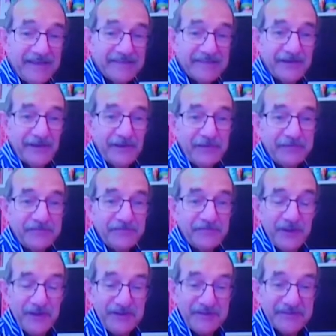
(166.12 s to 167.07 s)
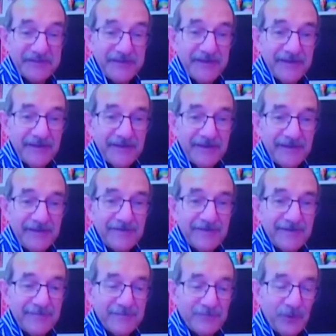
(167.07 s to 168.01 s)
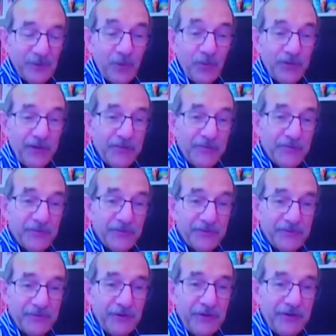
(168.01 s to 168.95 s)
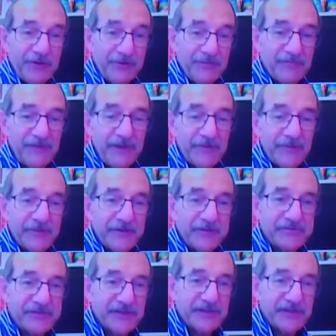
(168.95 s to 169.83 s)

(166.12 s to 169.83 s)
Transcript: a lot of ways, yeah. Although there are various things